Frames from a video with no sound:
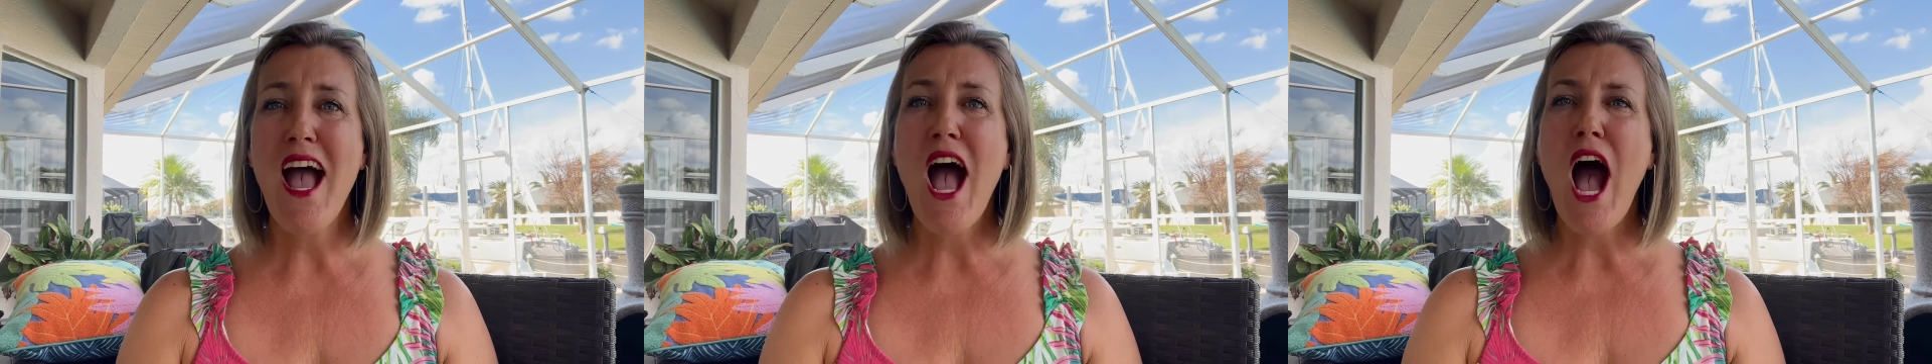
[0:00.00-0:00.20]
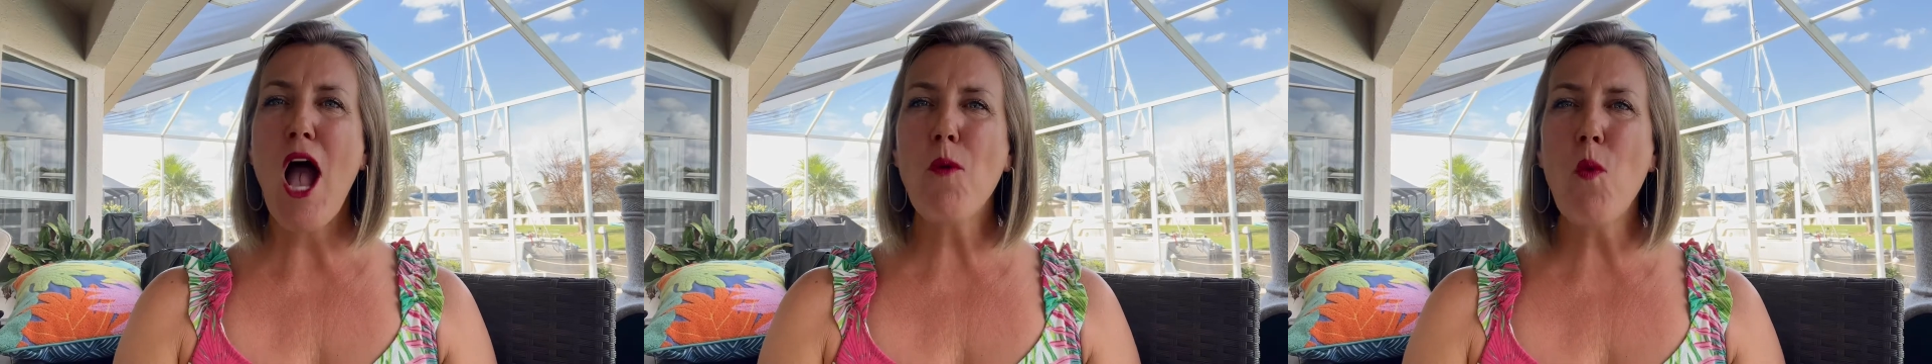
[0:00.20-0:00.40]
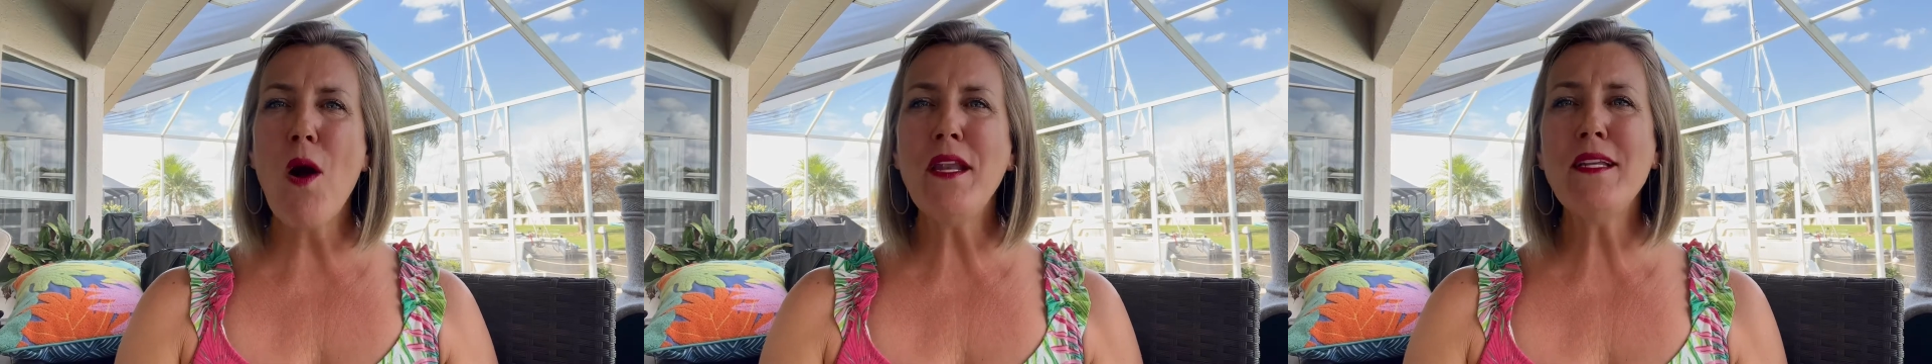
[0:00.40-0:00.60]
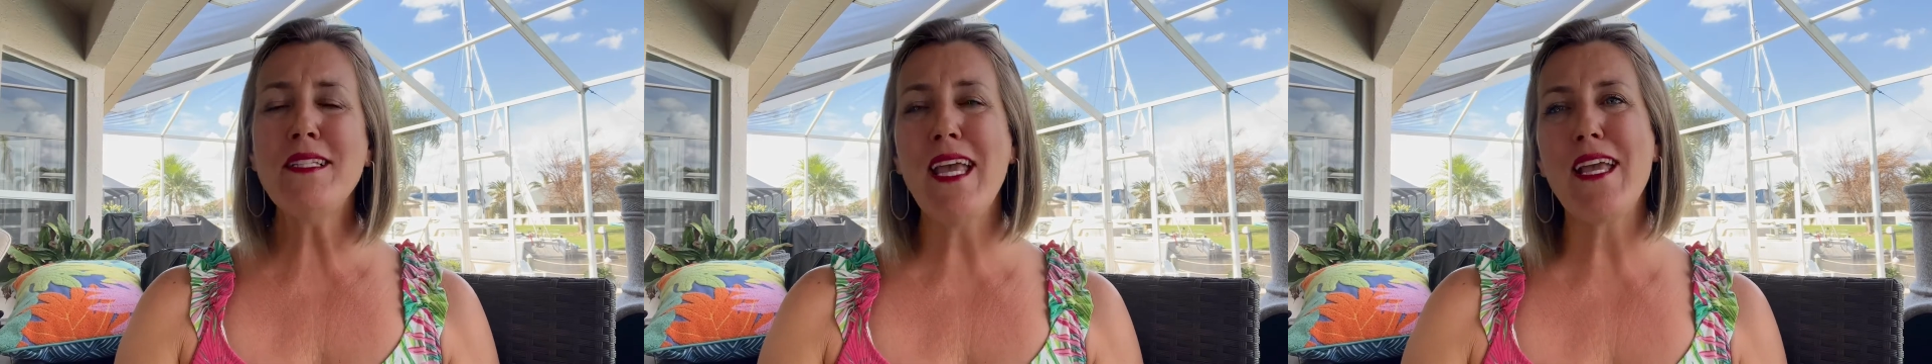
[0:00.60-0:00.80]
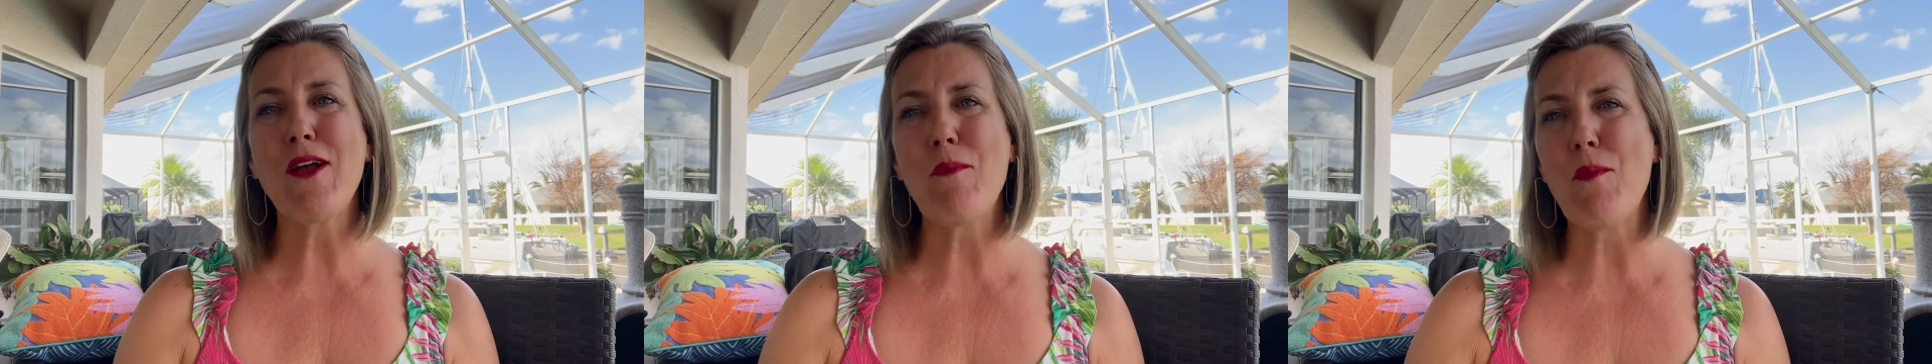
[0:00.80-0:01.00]
I want to
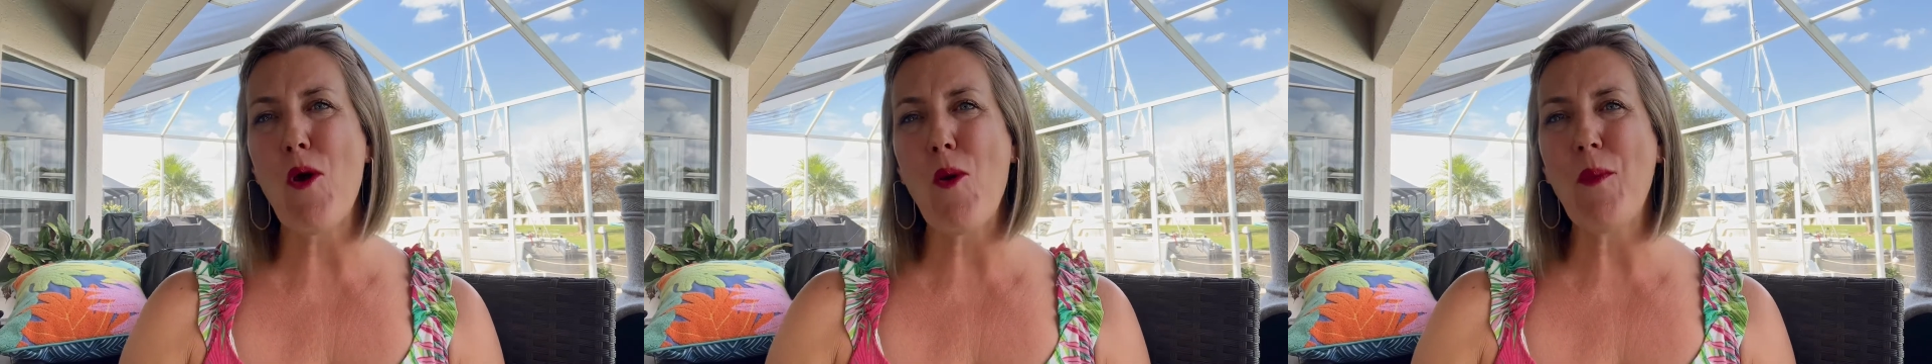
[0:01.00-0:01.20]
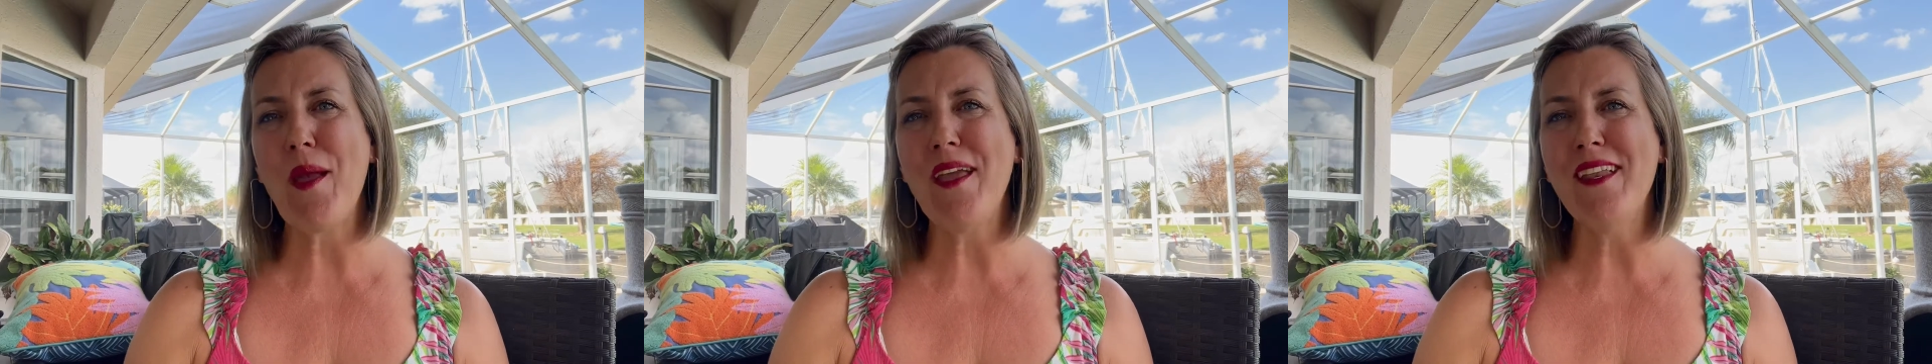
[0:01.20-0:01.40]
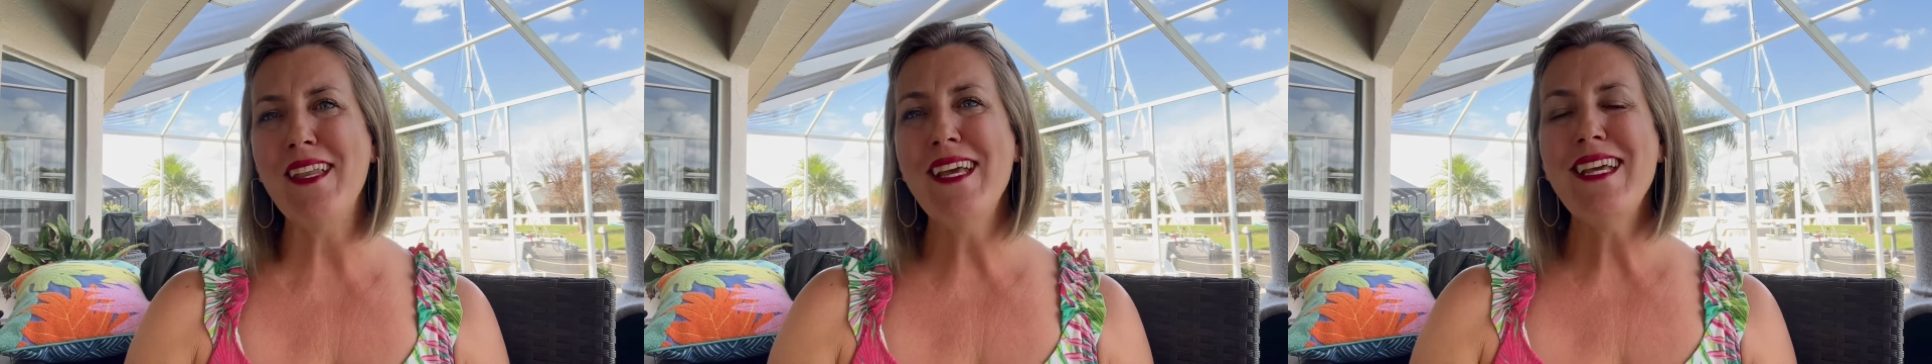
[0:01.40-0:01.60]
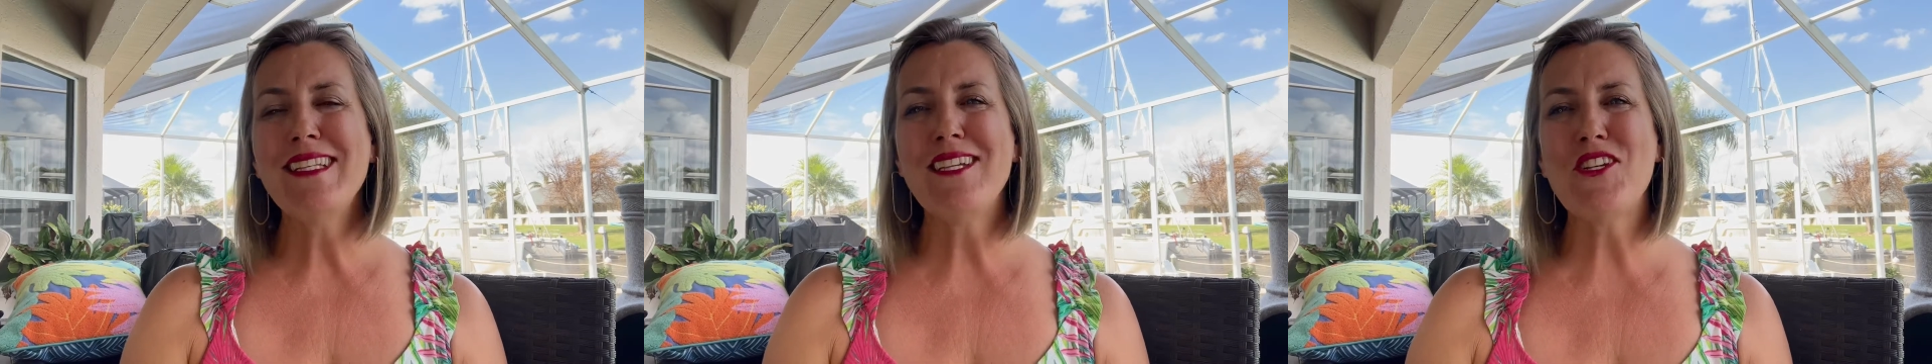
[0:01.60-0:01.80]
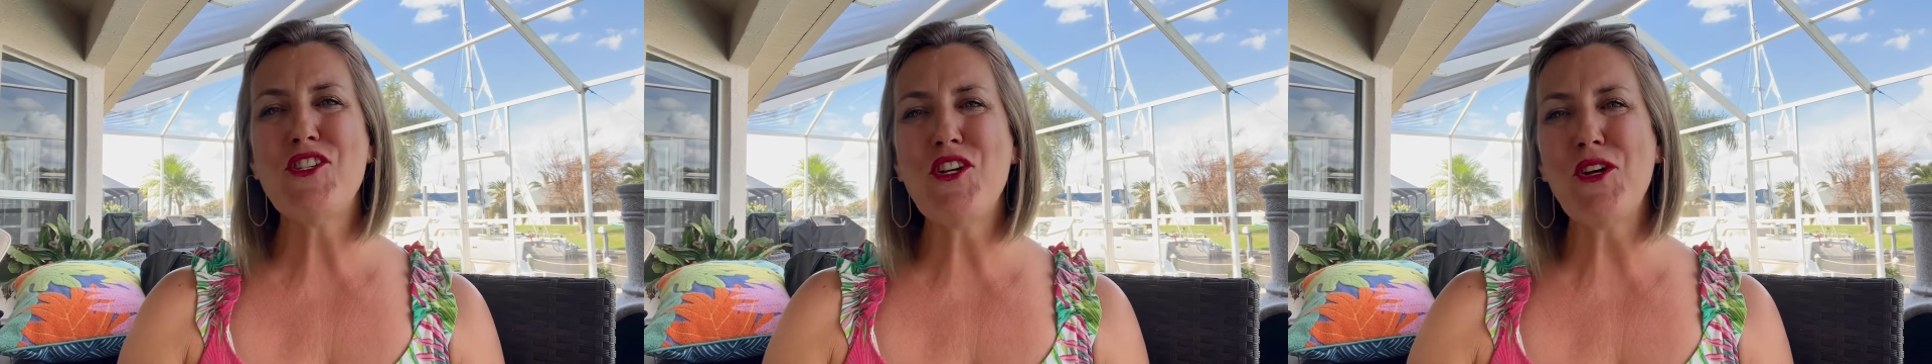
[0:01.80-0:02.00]
take a moment to
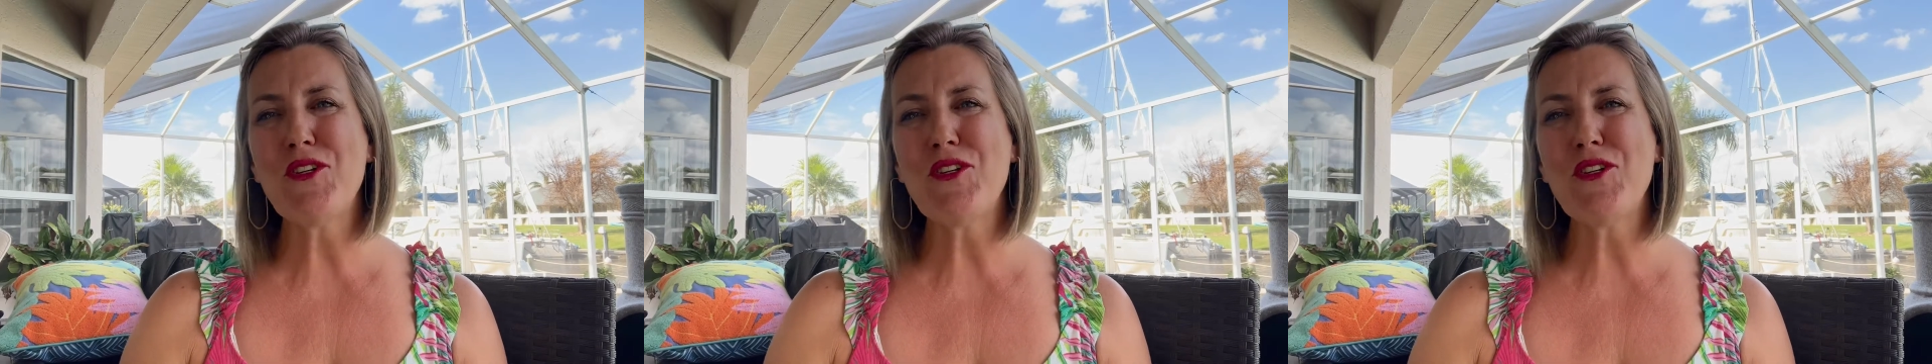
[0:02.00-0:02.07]
share